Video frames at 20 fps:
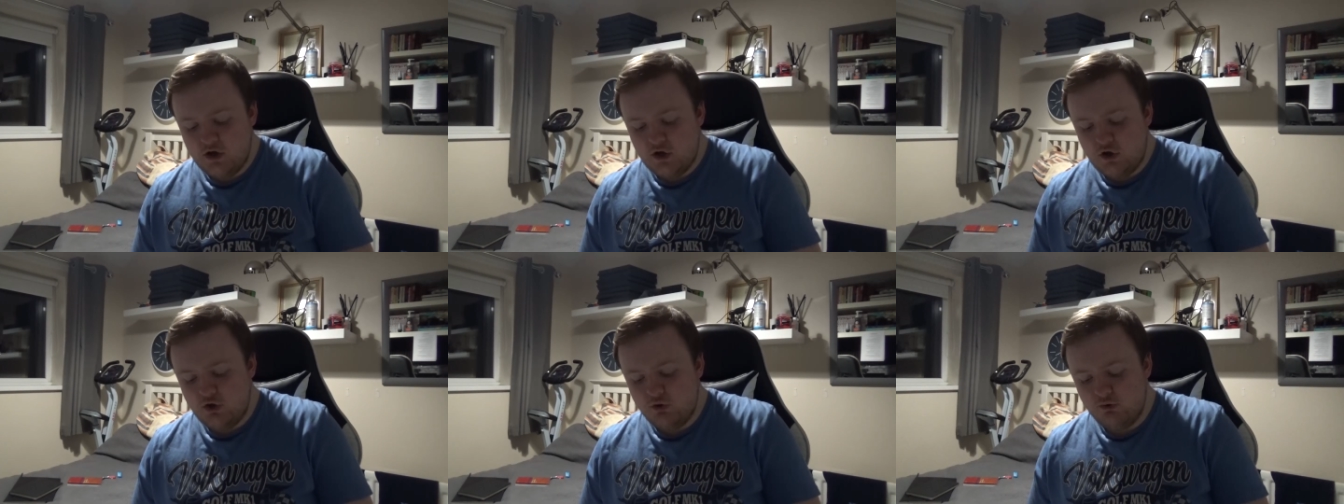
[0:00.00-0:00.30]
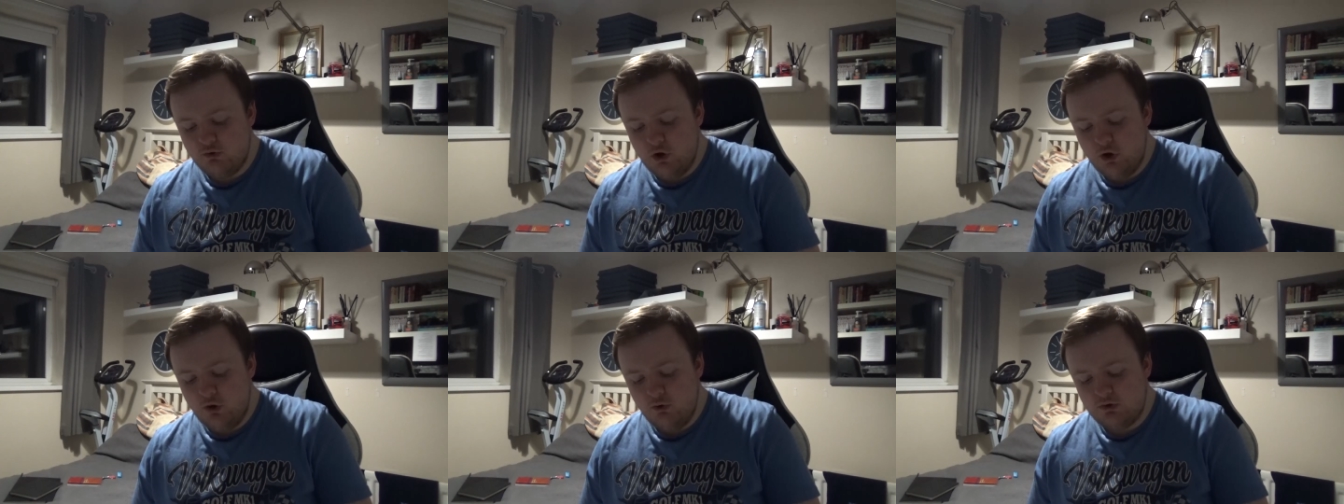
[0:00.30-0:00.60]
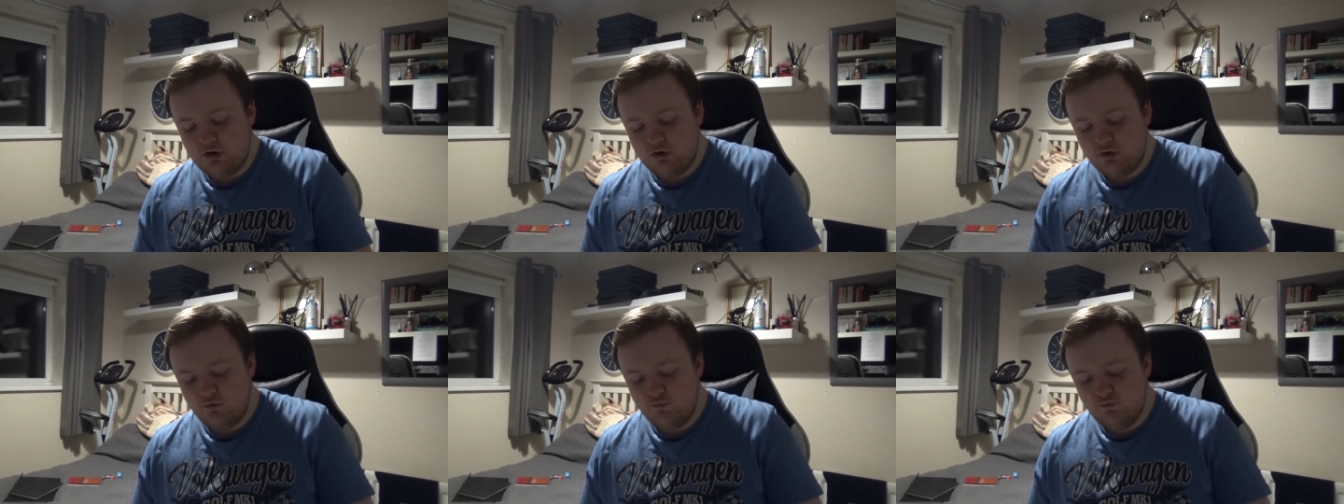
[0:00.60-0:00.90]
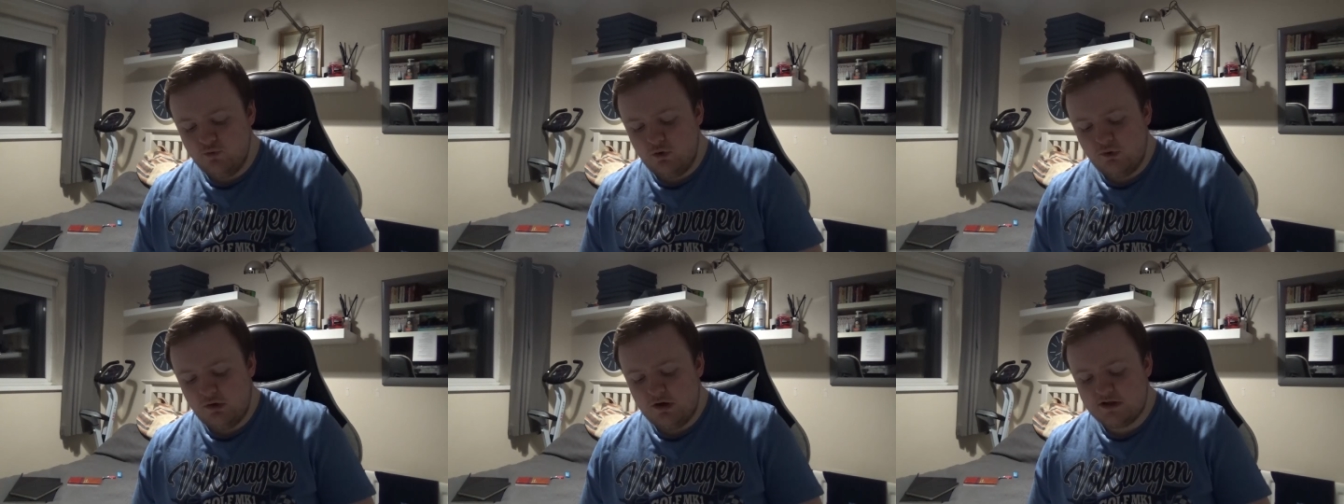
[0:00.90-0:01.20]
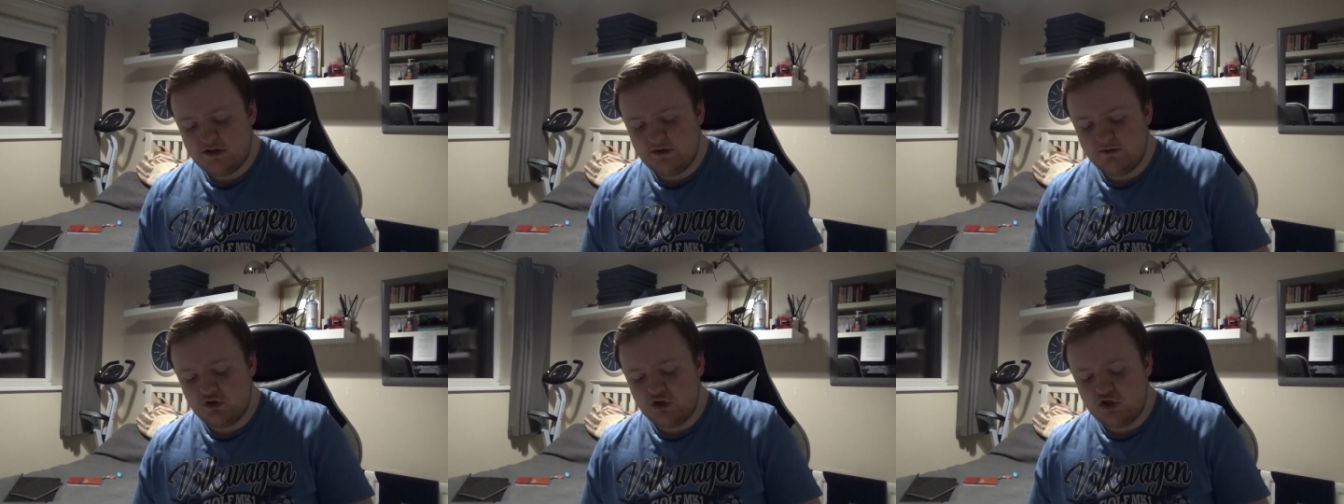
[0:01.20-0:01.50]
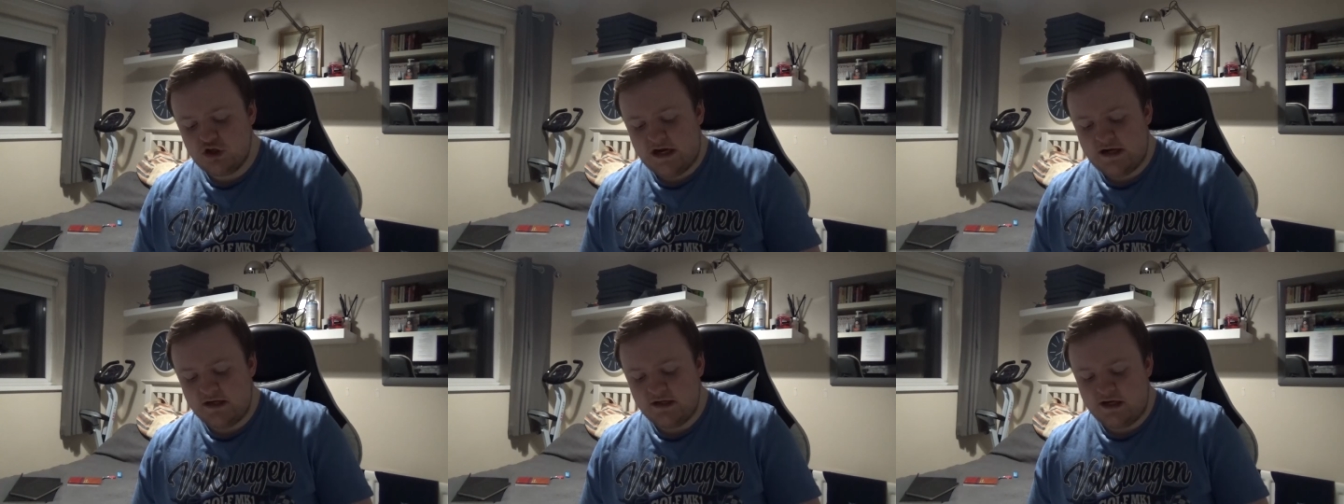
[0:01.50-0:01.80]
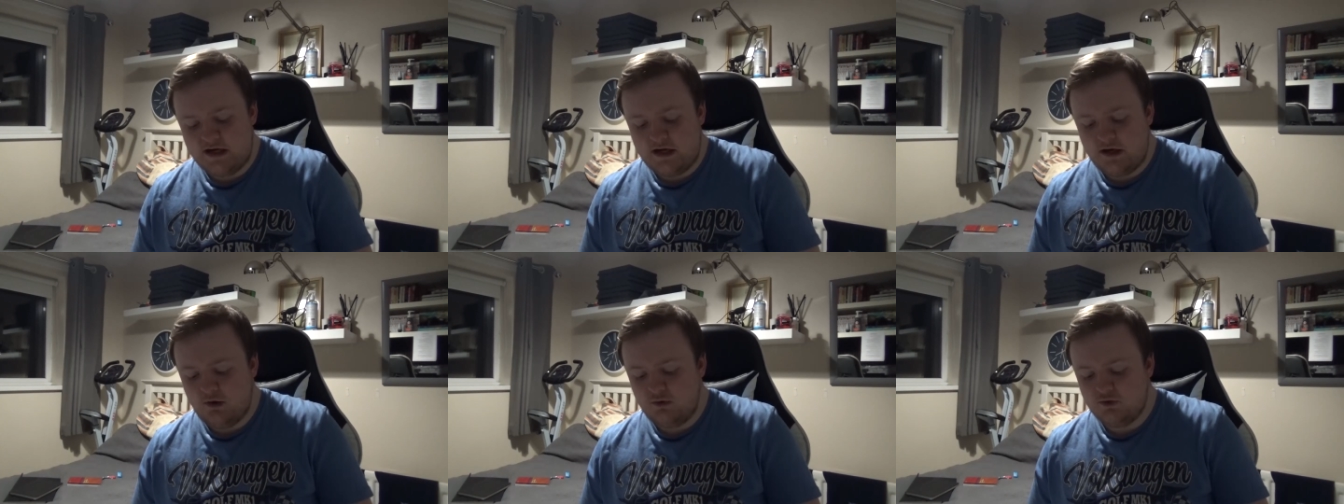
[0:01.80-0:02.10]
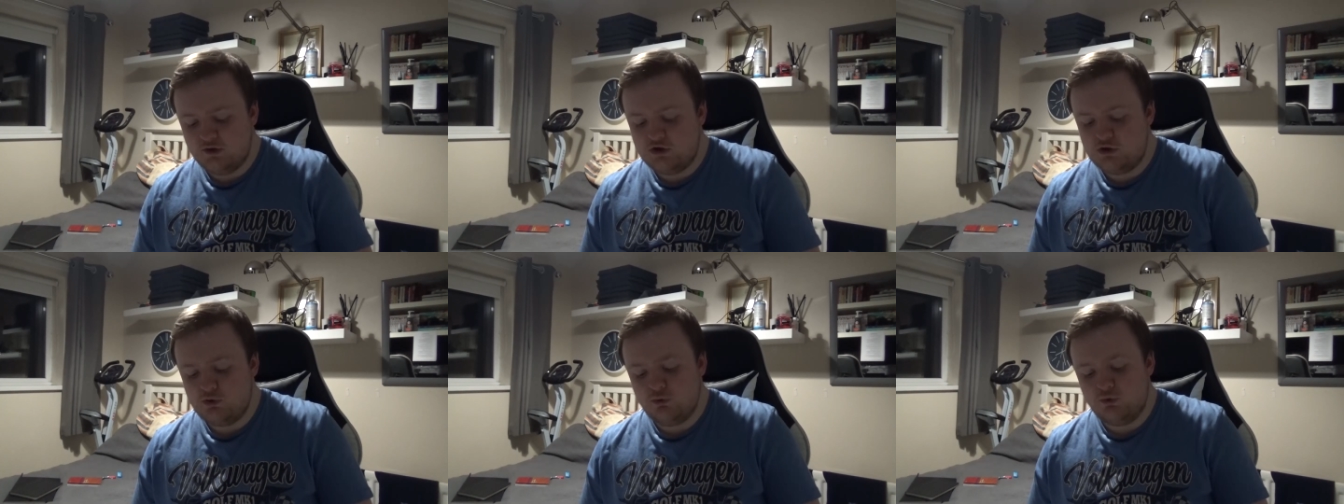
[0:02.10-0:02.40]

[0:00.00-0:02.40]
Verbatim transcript: You know that the rulers of the Gentiles